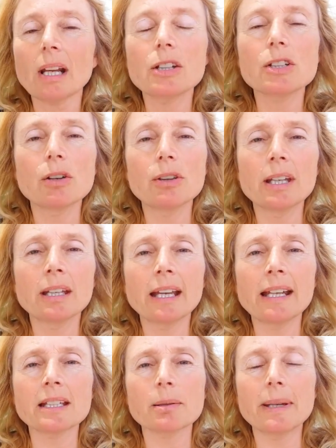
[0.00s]
So the
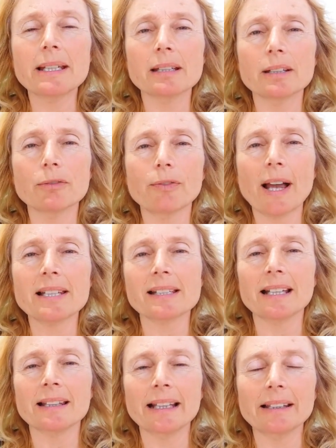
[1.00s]
intermittent
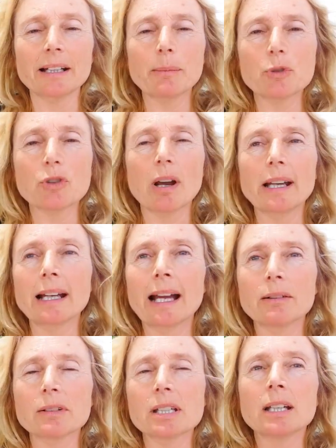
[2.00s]
fasting thing that I'm trying
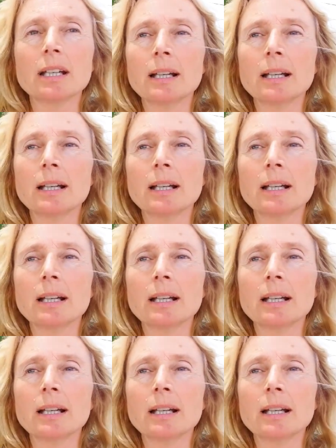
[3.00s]
out,